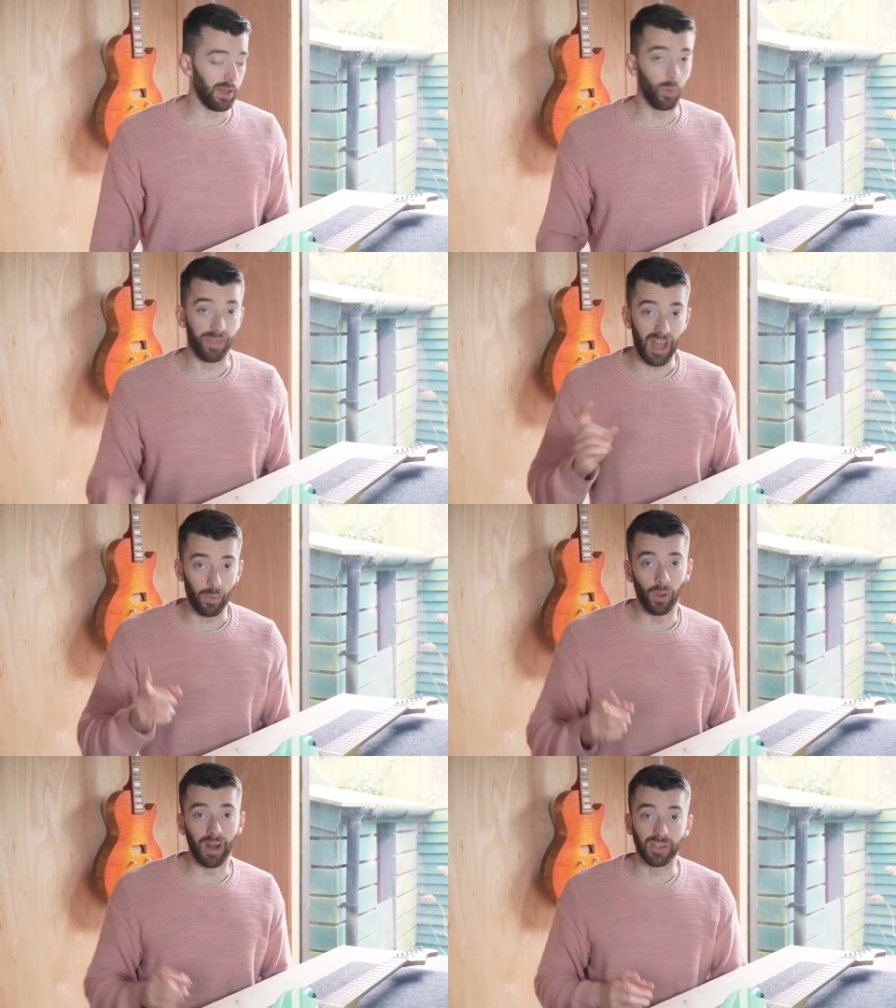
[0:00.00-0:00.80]
With that
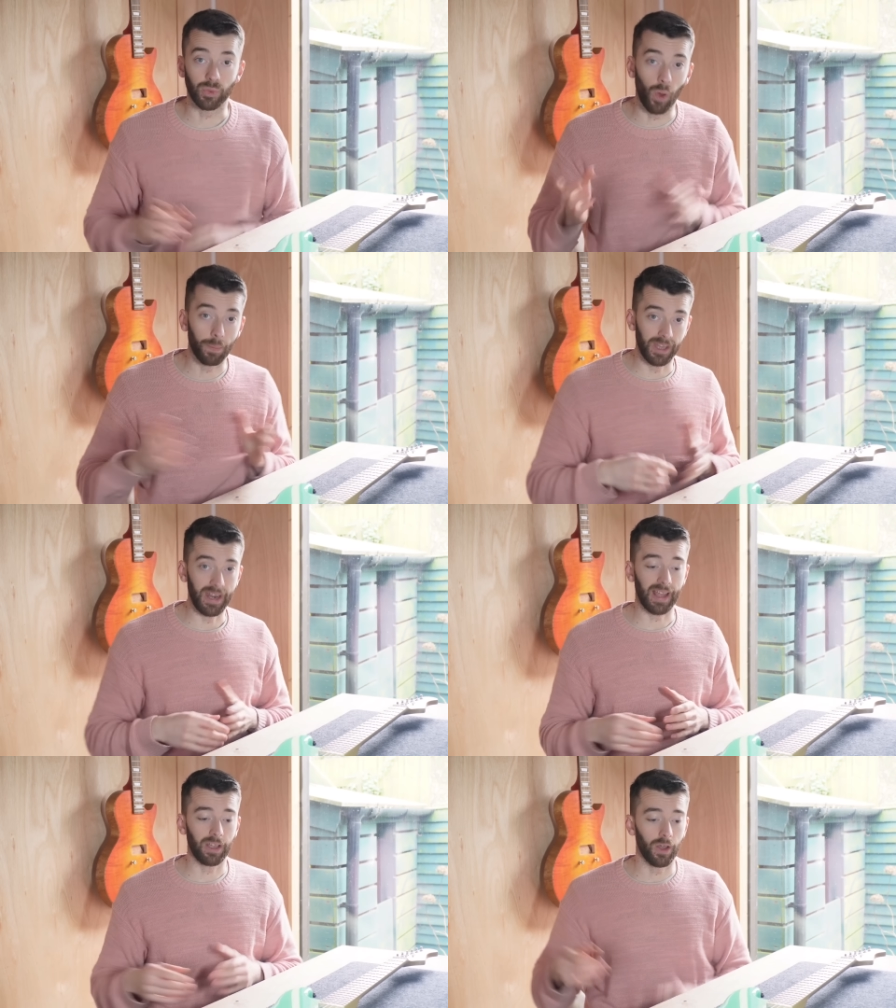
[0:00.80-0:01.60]
one I swapped the
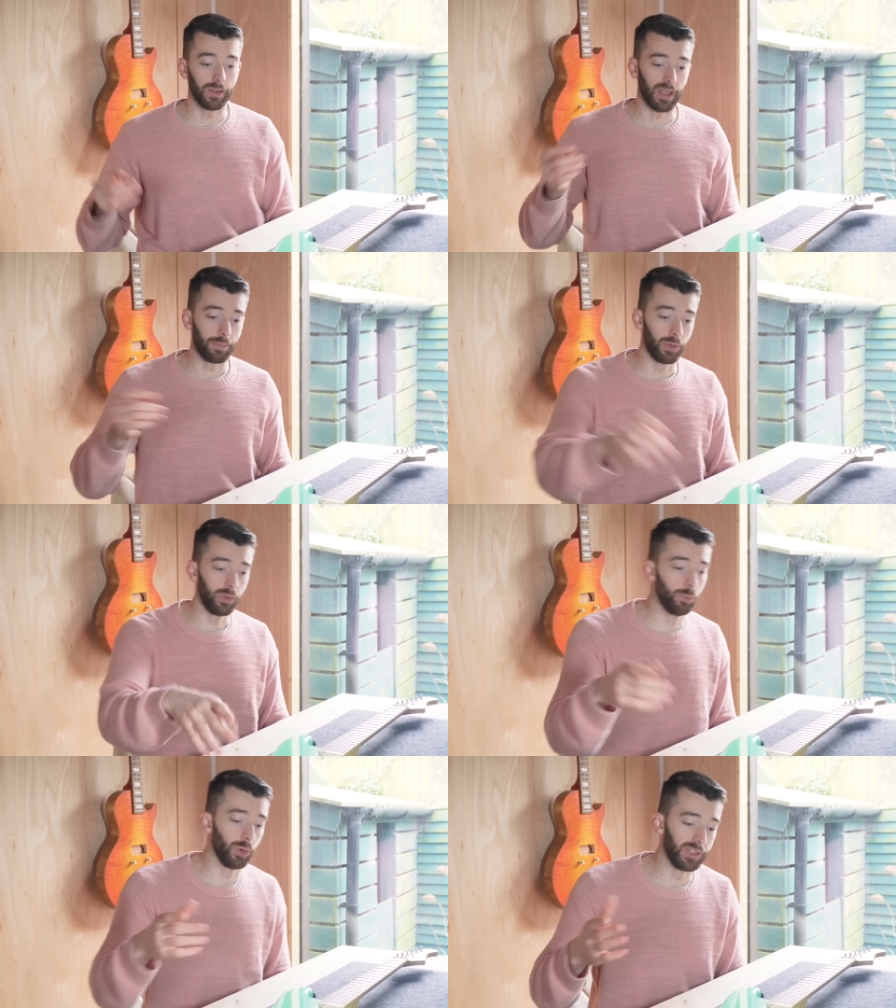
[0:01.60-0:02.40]
neck out, I put a
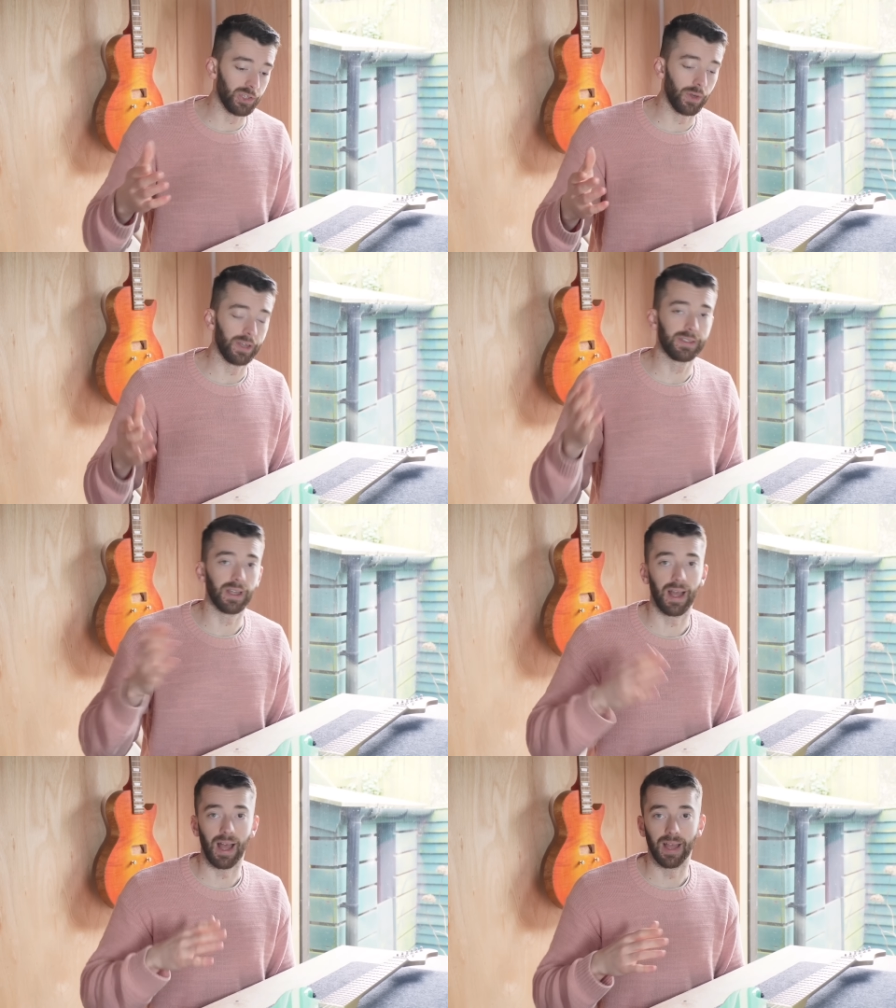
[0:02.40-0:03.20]
new bridge on it
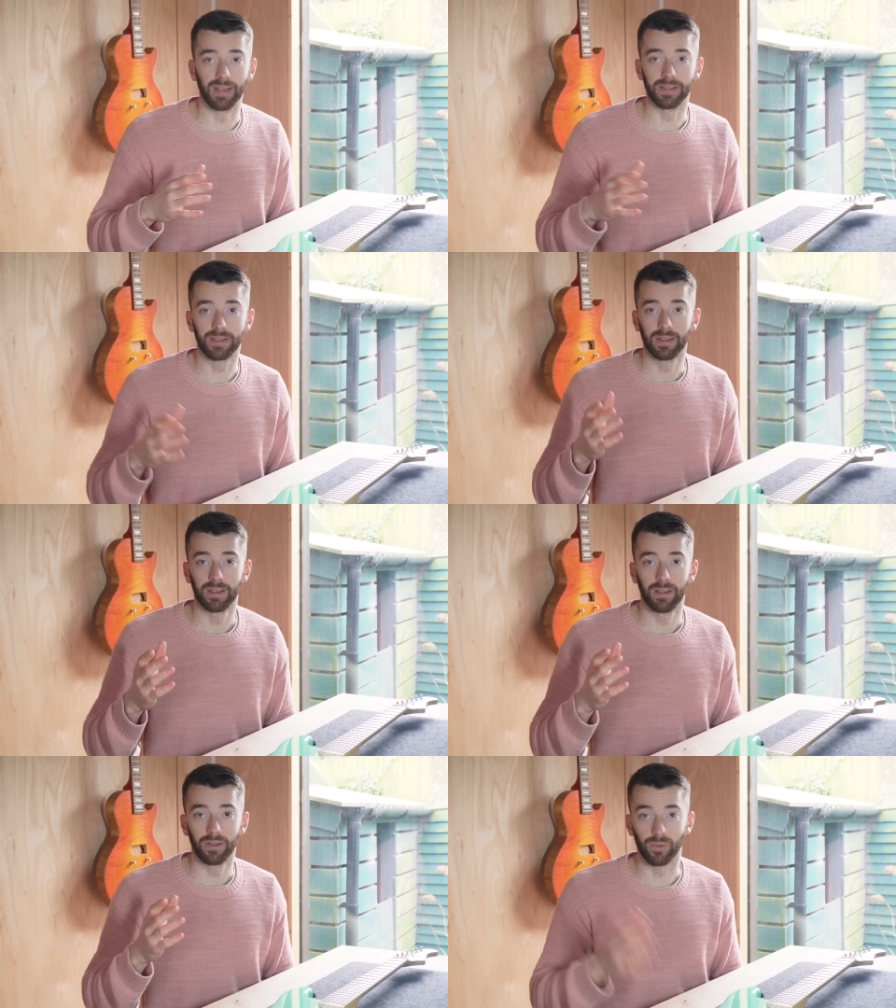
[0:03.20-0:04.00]
and
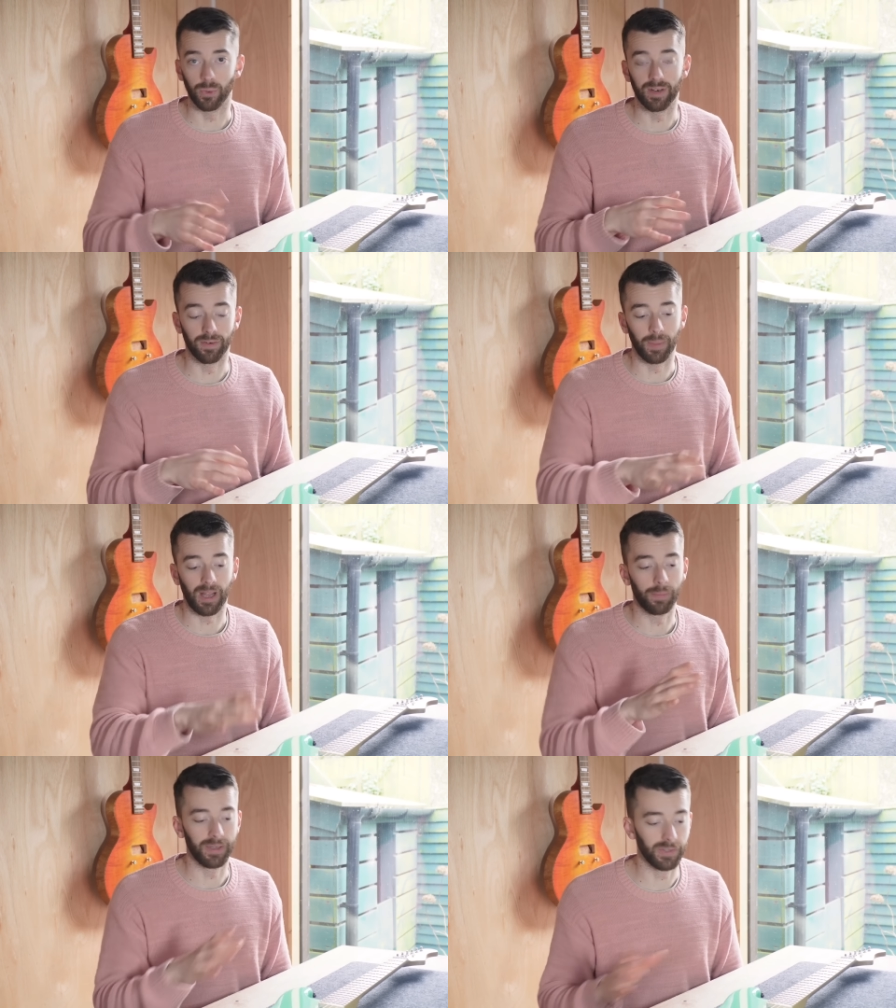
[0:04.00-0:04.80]
threw a different
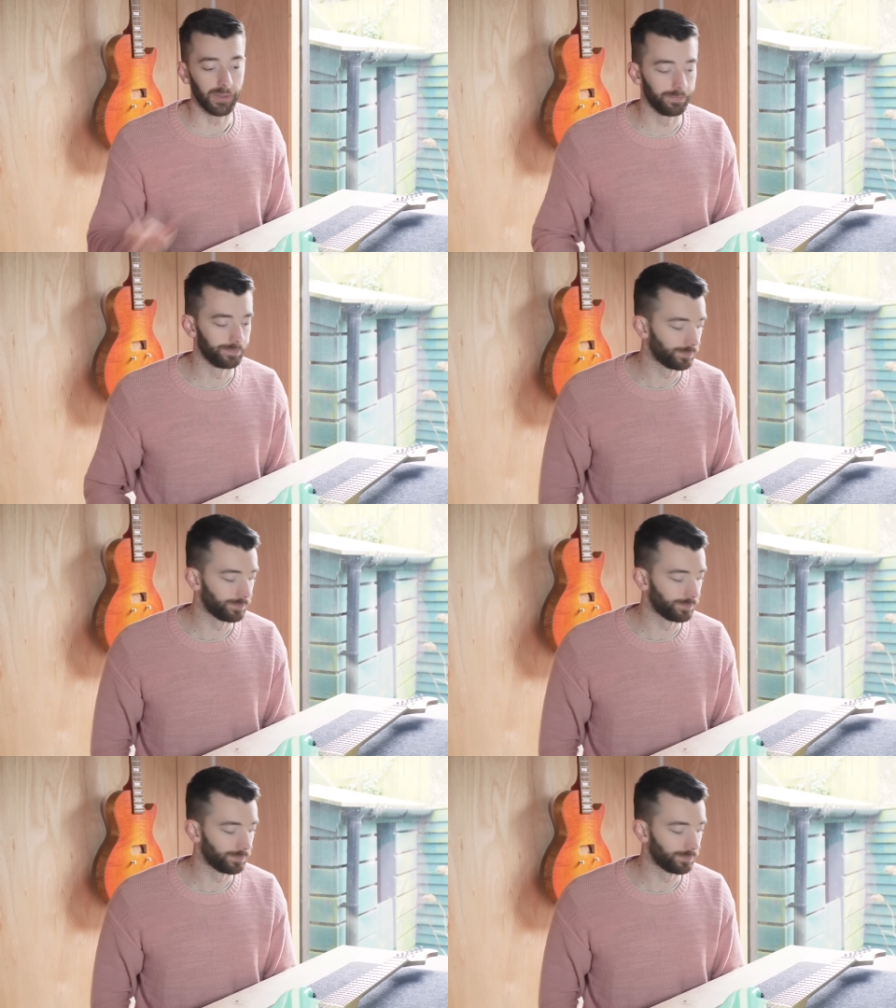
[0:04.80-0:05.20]
pickup into it.